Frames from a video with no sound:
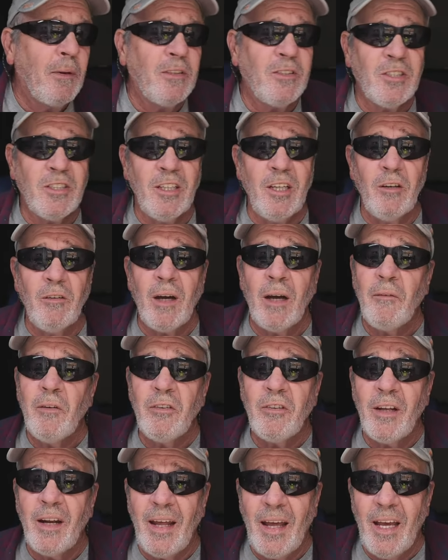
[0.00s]
But still, I
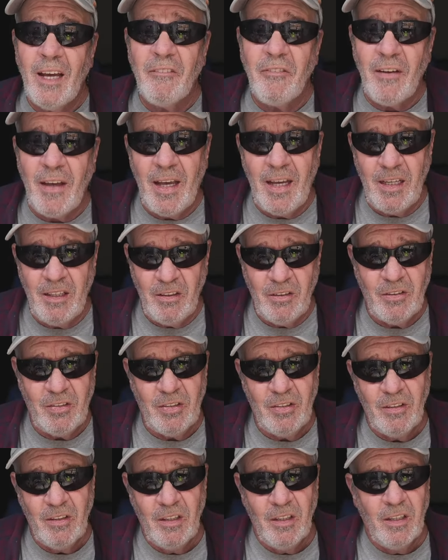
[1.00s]
was at
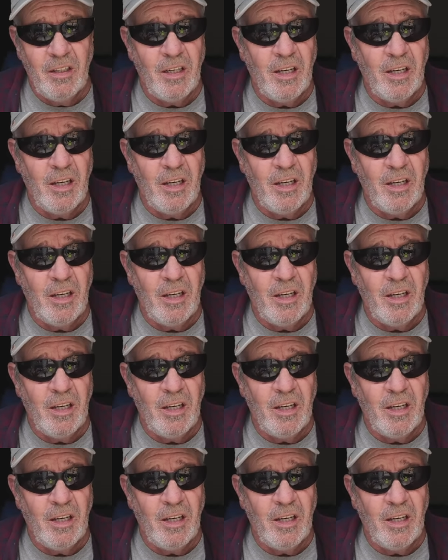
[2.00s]
f8